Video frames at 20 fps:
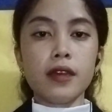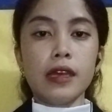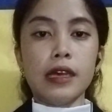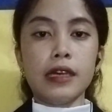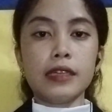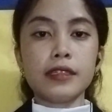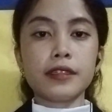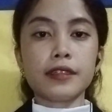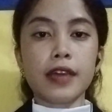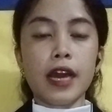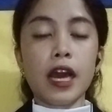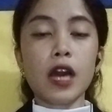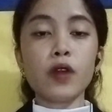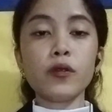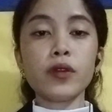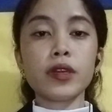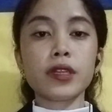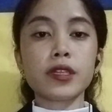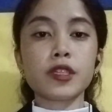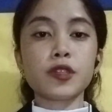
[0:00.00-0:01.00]
and how
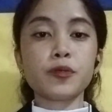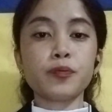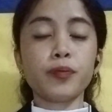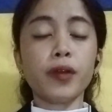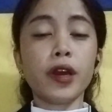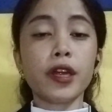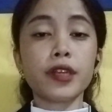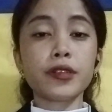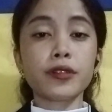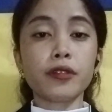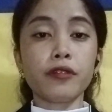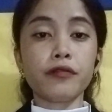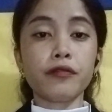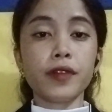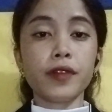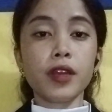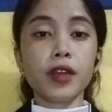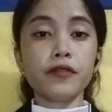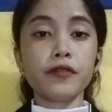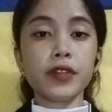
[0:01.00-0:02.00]
it is part of
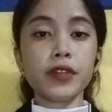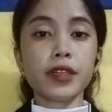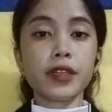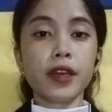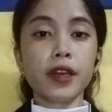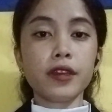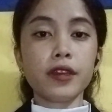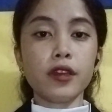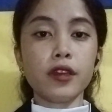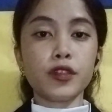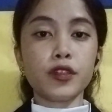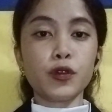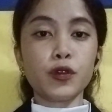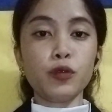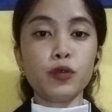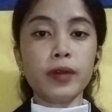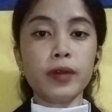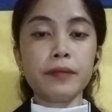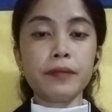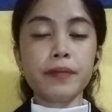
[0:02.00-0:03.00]
everyday
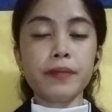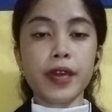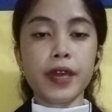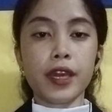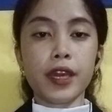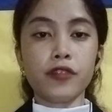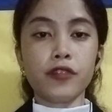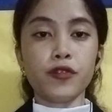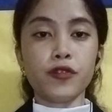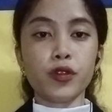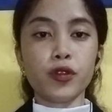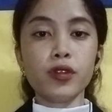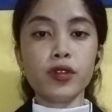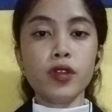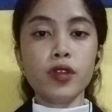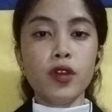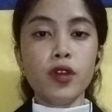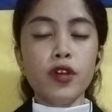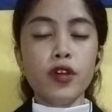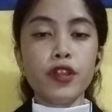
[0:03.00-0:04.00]
human behavior
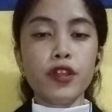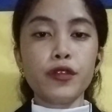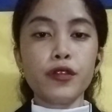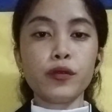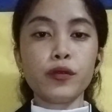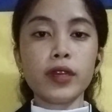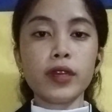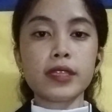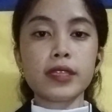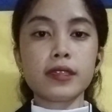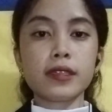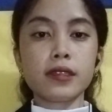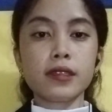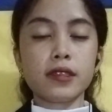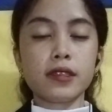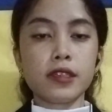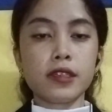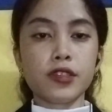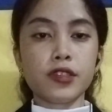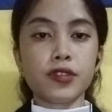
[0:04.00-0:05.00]
through its
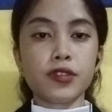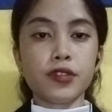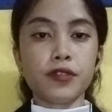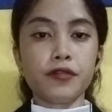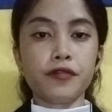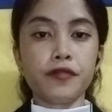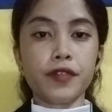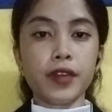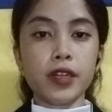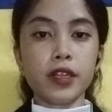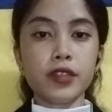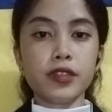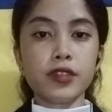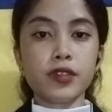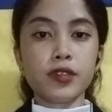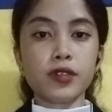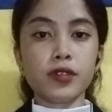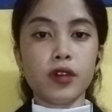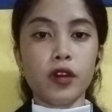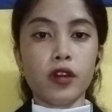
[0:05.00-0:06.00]
sister
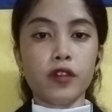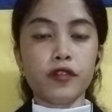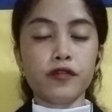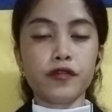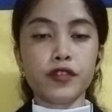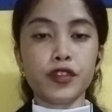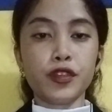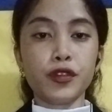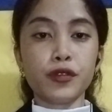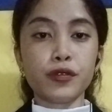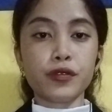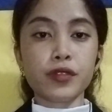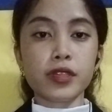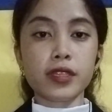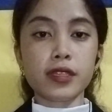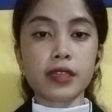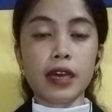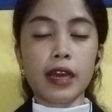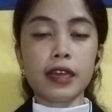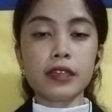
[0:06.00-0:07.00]
fields of
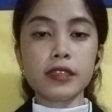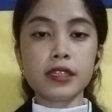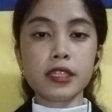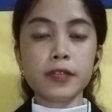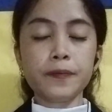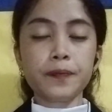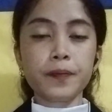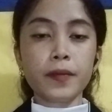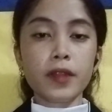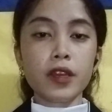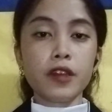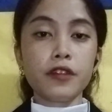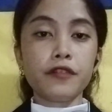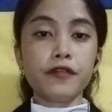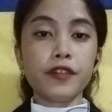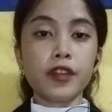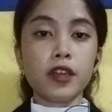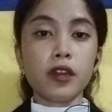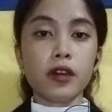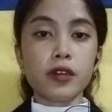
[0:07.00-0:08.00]
neuroscience,
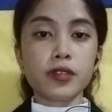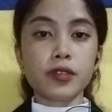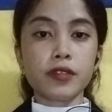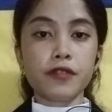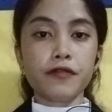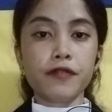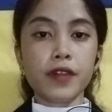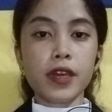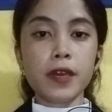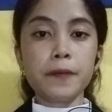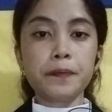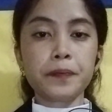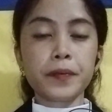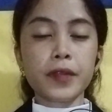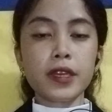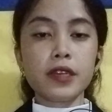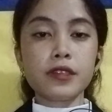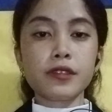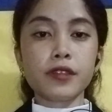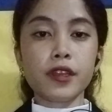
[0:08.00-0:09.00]
philosophy,
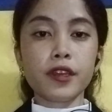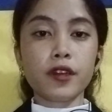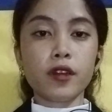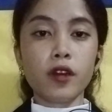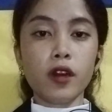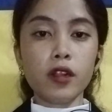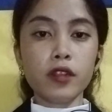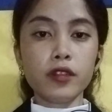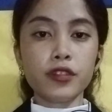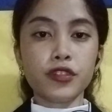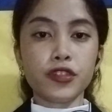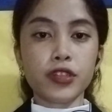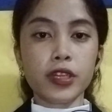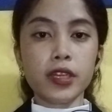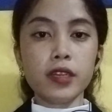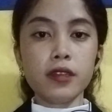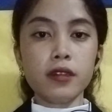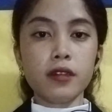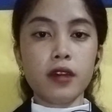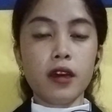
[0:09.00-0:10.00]

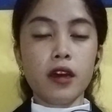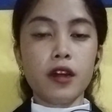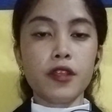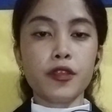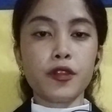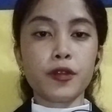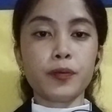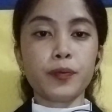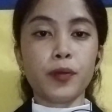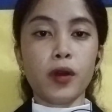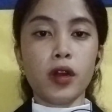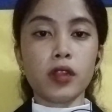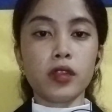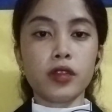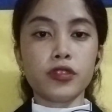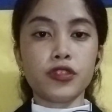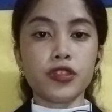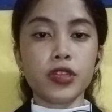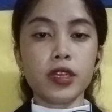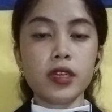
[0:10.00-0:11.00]
psychology,
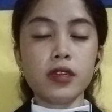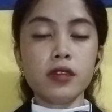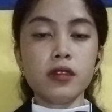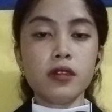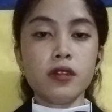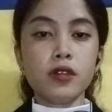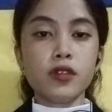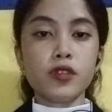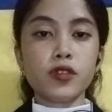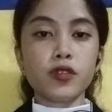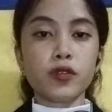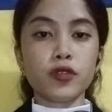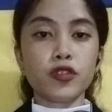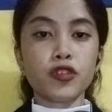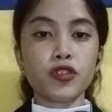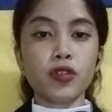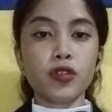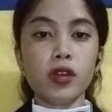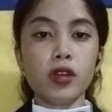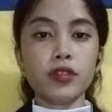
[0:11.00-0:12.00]
anthropology,
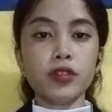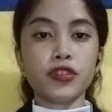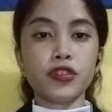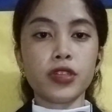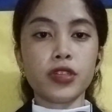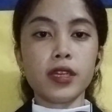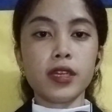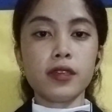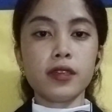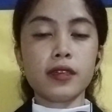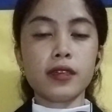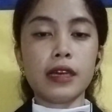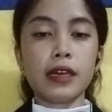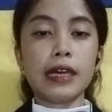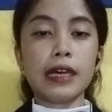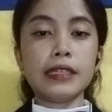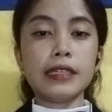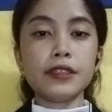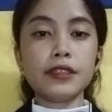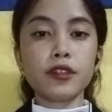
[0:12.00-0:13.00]
sociology,
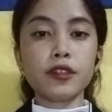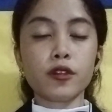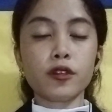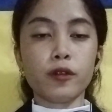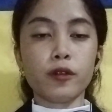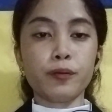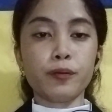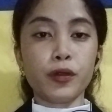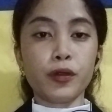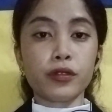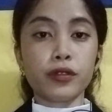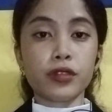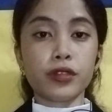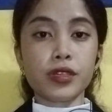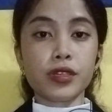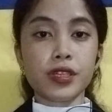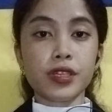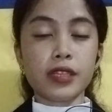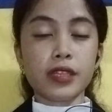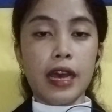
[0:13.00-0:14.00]
and
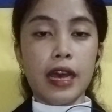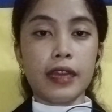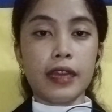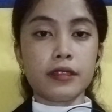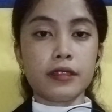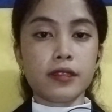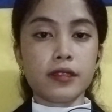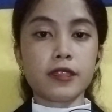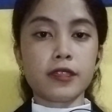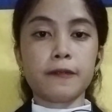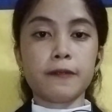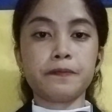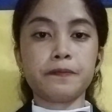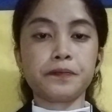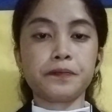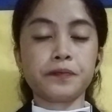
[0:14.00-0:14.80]
computer science.